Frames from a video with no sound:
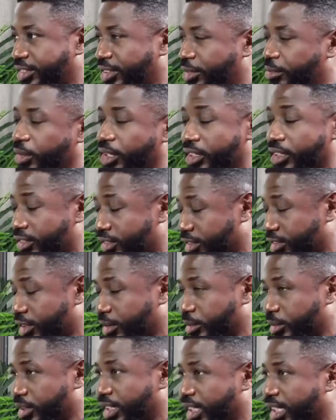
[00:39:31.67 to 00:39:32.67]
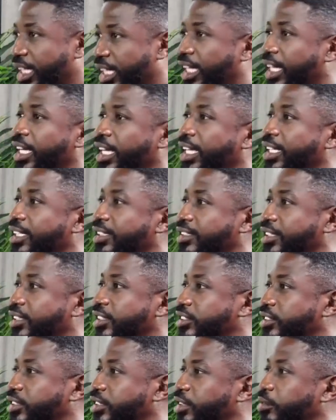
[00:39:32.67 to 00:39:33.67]
I made this example to say, is
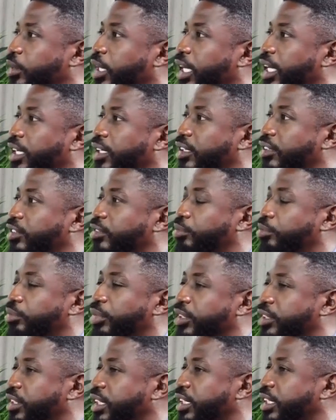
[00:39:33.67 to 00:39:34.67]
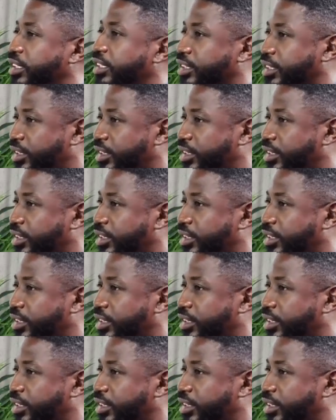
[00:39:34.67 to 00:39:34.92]
there some kind of built-in